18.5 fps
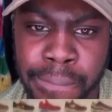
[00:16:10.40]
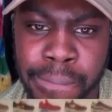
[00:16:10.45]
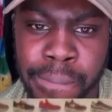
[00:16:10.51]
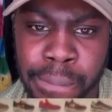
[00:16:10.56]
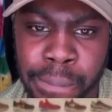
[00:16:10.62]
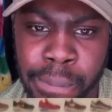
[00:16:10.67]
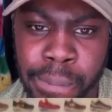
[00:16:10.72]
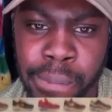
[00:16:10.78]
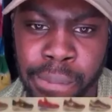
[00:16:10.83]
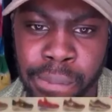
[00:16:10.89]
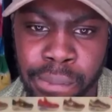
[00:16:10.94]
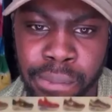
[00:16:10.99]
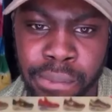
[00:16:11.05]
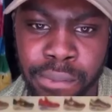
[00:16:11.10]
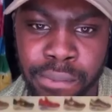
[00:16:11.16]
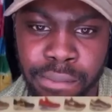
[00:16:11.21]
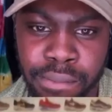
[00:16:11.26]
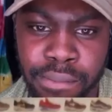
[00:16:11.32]
kicks are to
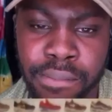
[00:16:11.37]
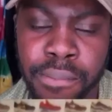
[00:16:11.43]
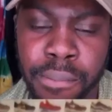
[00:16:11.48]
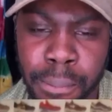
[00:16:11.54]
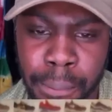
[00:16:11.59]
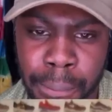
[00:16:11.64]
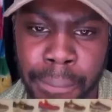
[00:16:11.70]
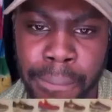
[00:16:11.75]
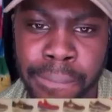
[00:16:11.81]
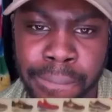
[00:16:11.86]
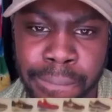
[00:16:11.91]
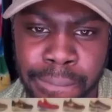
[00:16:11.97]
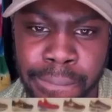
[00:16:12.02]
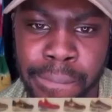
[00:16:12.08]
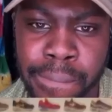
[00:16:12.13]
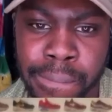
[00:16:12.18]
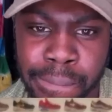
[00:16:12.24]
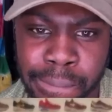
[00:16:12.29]
wear. It don't matter what they
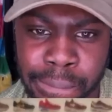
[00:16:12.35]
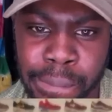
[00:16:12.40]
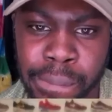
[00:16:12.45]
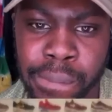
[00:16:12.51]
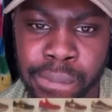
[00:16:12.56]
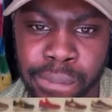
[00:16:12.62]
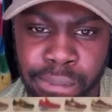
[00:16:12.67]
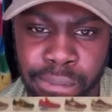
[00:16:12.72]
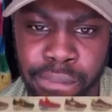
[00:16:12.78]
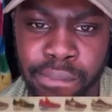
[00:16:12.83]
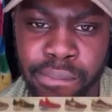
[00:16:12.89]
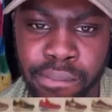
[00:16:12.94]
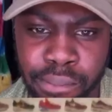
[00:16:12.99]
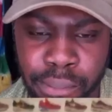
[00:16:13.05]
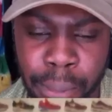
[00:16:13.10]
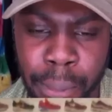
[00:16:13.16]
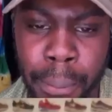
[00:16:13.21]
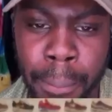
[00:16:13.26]
are, they're just to wear.
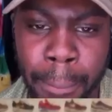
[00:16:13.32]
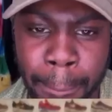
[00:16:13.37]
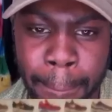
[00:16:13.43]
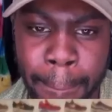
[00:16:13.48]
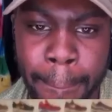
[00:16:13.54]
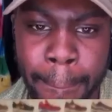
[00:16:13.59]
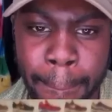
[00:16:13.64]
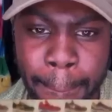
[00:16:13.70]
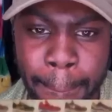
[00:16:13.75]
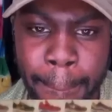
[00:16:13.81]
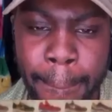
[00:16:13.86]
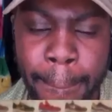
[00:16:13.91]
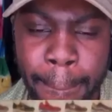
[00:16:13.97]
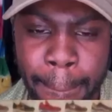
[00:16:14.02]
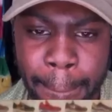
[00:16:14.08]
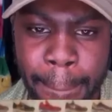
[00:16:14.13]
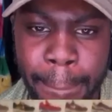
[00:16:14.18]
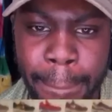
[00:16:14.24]
And I kind of respect
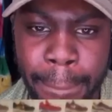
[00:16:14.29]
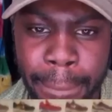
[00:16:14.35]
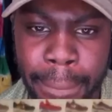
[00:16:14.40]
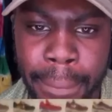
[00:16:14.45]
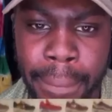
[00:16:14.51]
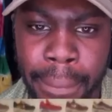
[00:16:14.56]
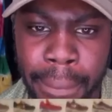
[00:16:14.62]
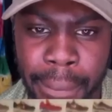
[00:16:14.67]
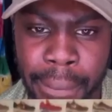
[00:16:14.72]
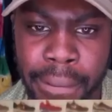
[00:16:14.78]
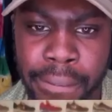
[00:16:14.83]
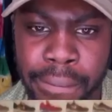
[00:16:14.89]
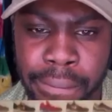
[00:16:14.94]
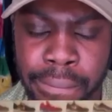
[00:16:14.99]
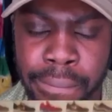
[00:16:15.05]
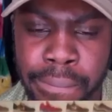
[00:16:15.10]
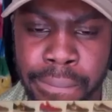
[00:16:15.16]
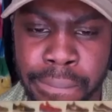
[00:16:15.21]
that as well, because you don't
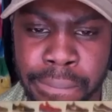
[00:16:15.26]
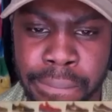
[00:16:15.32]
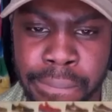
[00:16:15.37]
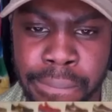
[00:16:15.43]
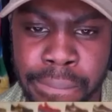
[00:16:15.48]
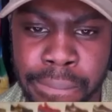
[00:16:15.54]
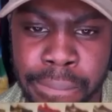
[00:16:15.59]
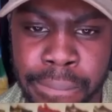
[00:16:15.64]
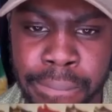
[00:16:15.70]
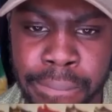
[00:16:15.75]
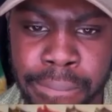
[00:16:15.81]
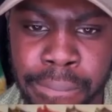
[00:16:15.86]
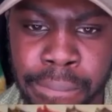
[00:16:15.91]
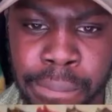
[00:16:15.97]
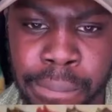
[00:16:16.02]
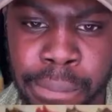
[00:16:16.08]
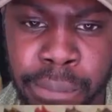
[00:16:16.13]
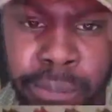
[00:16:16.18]
really see many
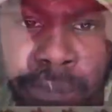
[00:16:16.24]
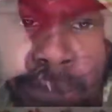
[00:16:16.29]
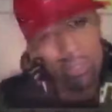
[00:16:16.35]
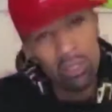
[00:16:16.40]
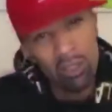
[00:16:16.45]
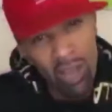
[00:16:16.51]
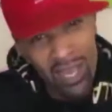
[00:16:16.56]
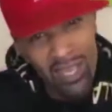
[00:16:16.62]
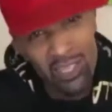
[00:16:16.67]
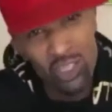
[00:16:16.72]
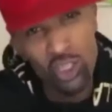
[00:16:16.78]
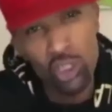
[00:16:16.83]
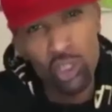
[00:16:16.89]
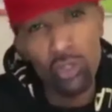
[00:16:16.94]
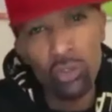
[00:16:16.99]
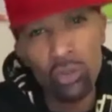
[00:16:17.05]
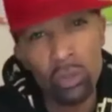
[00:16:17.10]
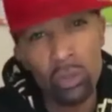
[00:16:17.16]
beaten nice
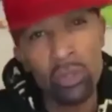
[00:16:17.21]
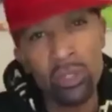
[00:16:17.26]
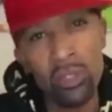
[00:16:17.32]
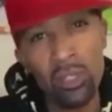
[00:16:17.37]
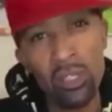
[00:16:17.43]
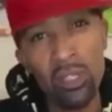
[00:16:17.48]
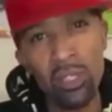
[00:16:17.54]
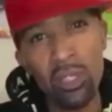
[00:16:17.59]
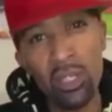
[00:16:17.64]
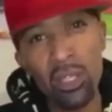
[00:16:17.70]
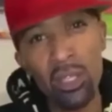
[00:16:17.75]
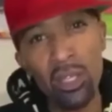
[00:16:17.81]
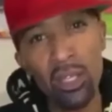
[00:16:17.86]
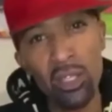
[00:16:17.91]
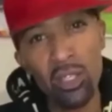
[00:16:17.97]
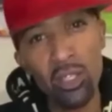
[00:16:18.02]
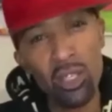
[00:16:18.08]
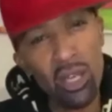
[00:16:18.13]
shoes.
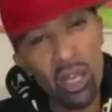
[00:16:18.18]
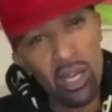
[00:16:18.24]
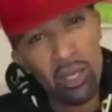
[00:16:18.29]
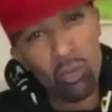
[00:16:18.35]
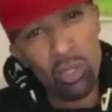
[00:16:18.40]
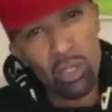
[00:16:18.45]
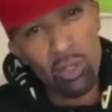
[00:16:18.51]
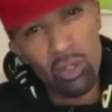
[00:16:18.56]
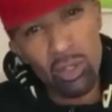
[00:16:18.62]
You kind of want to look